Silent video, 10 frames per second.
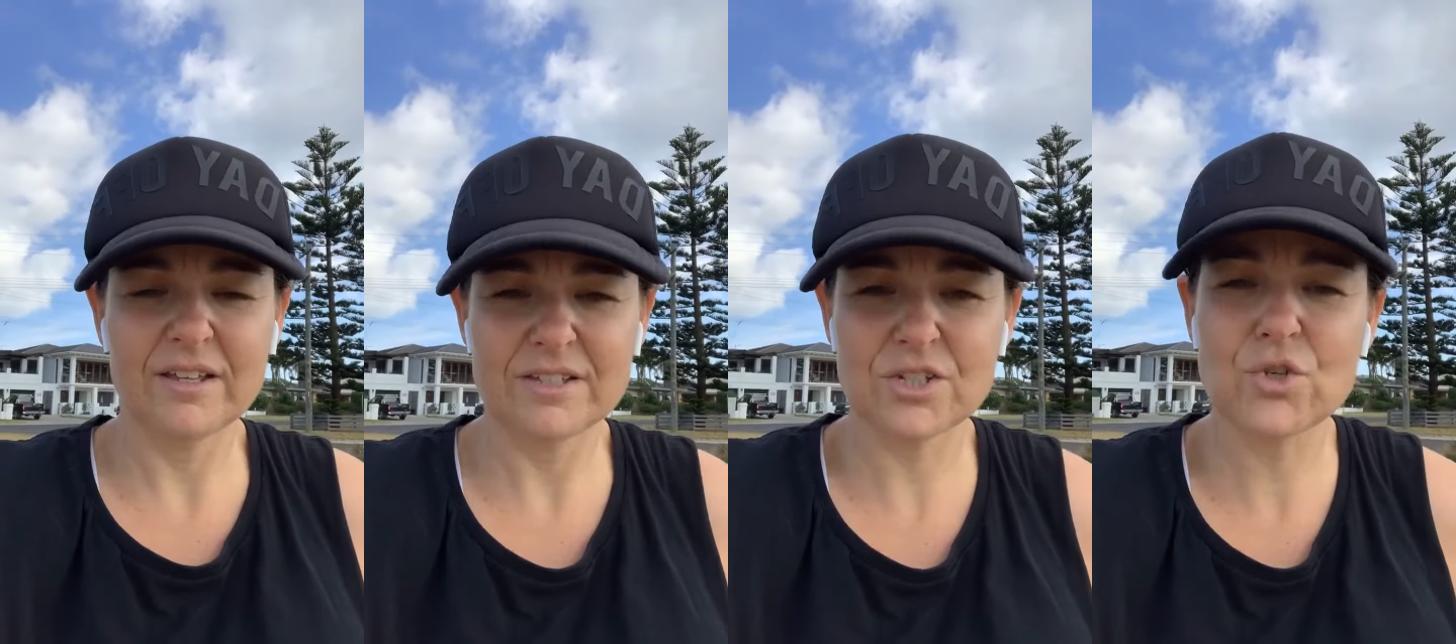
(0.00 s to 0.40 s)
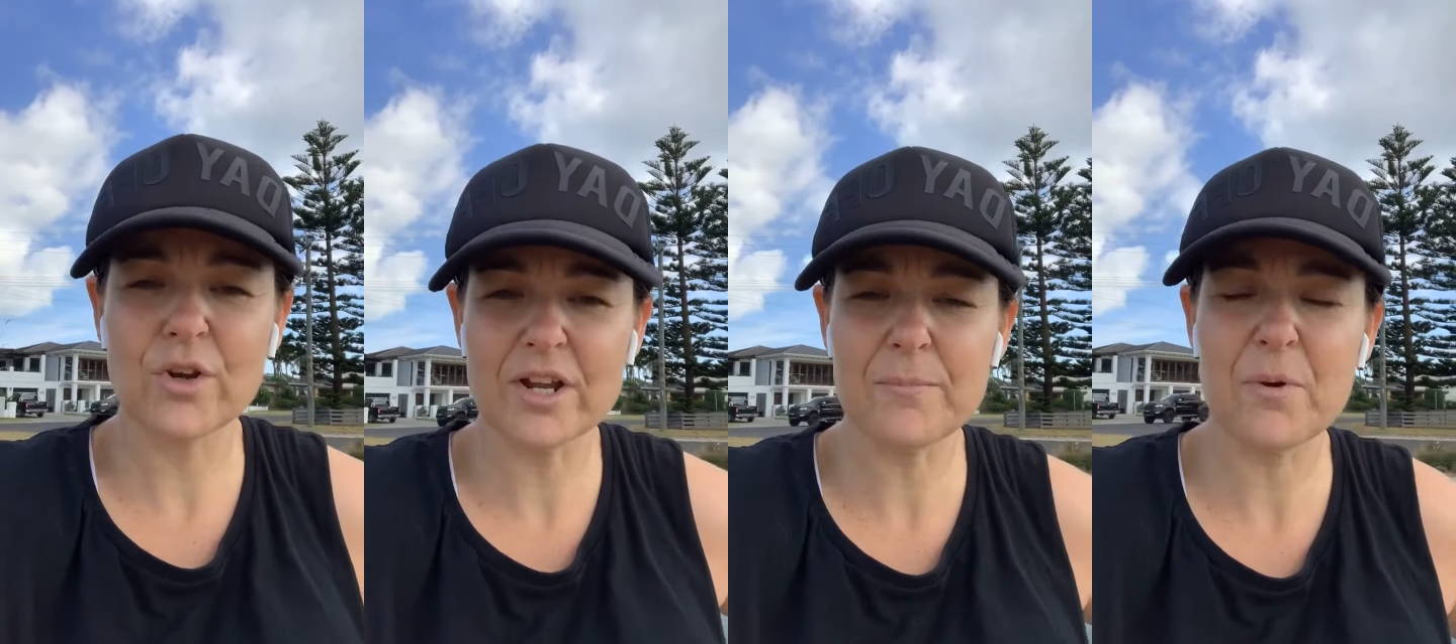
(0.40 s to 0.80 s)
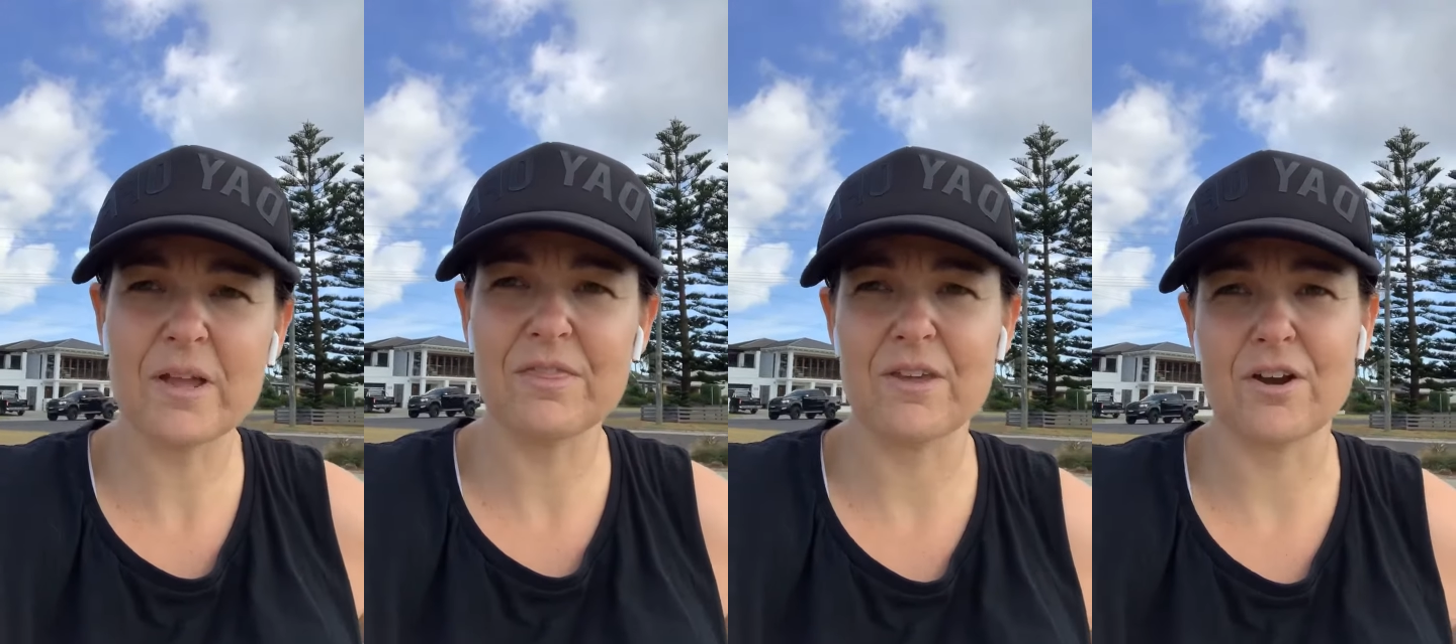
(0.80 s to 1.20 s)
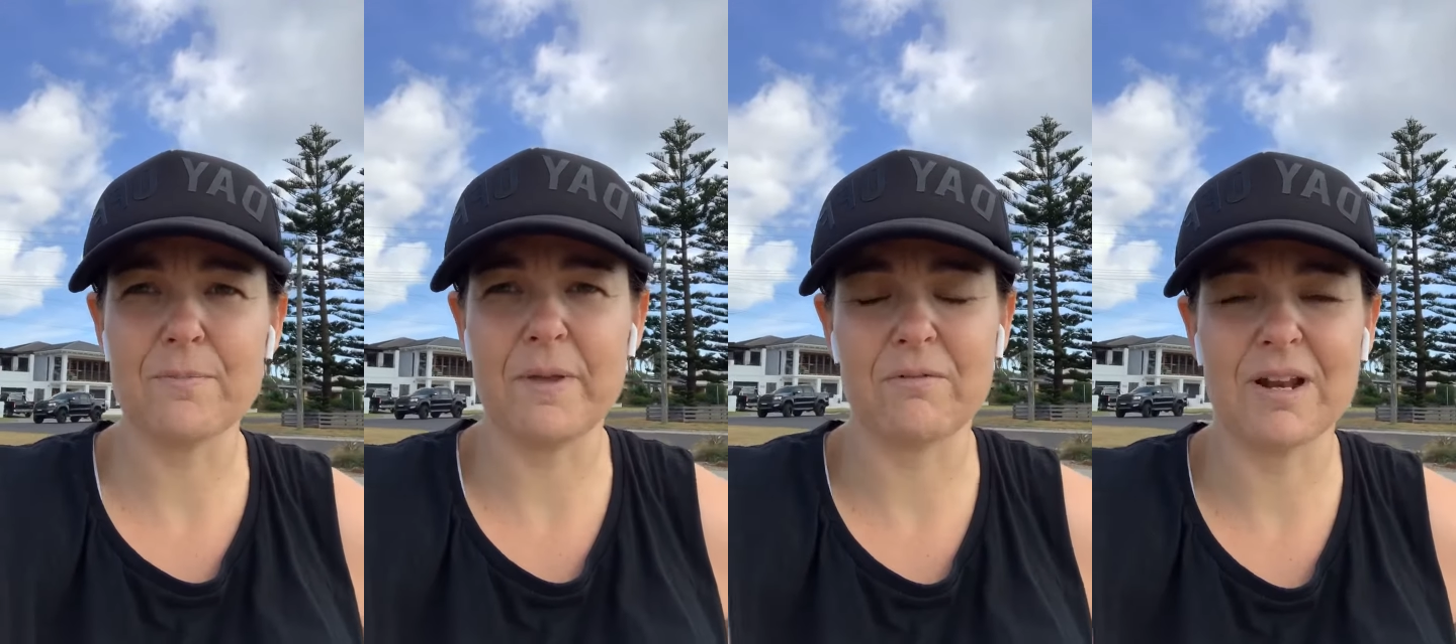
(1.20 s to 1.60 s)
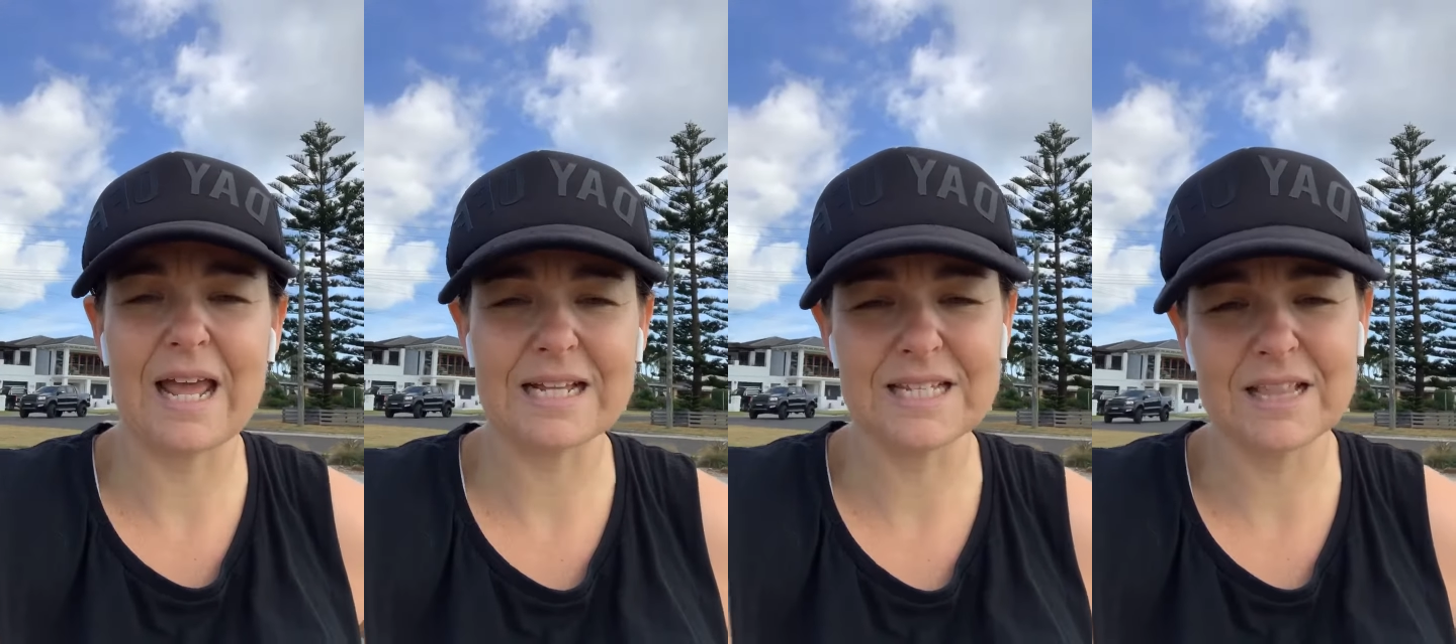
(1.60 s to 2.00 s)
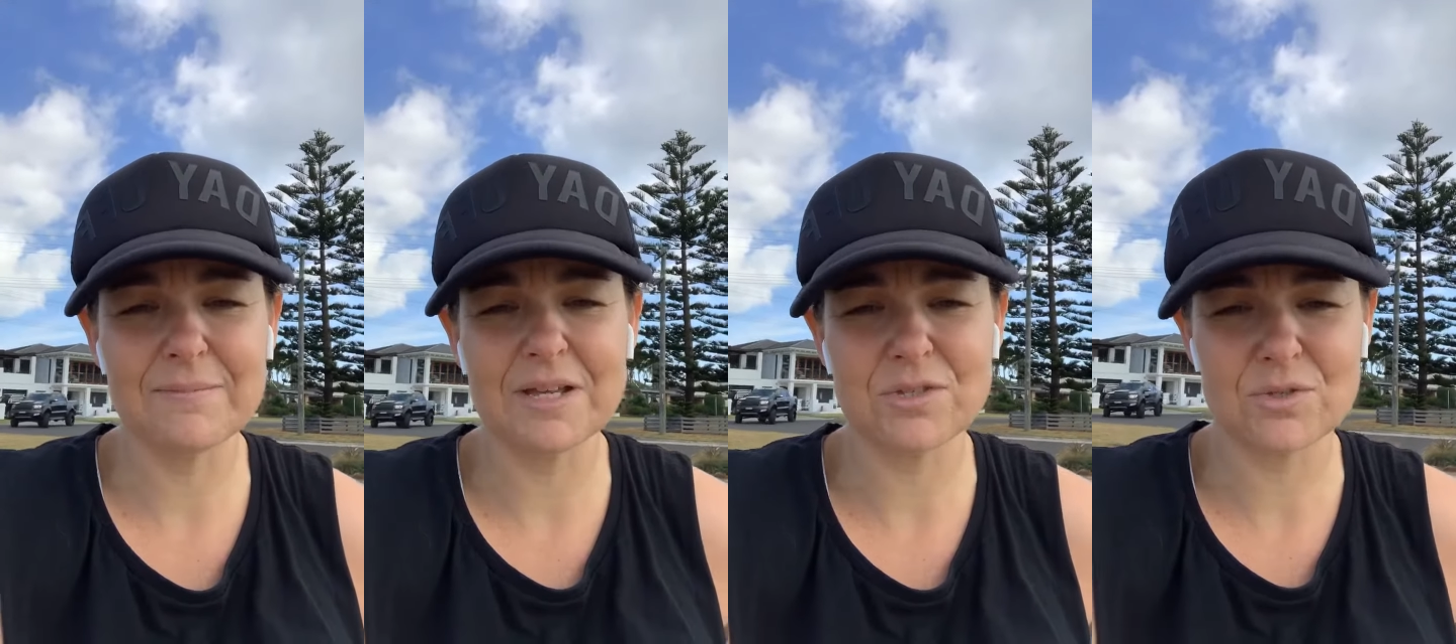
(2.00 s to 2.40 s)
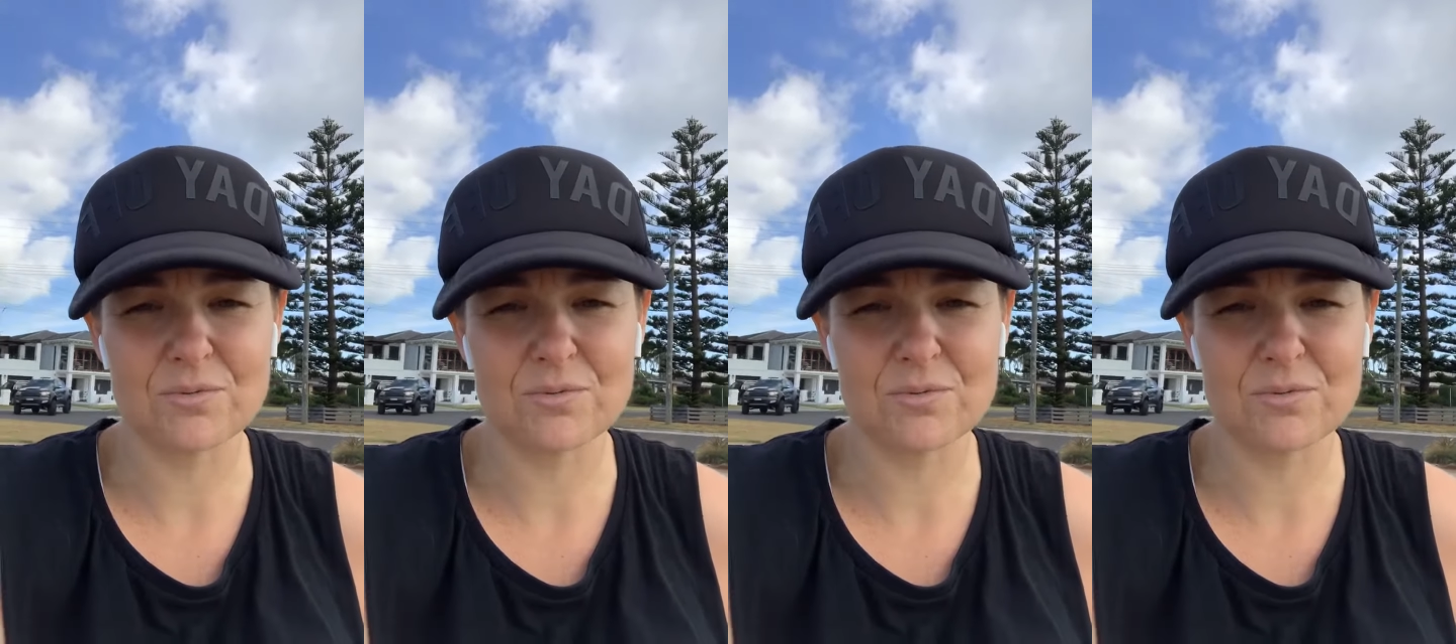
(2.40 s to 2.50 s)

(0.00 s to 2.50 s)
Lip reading: So trigger point therapy, relaxing the muscles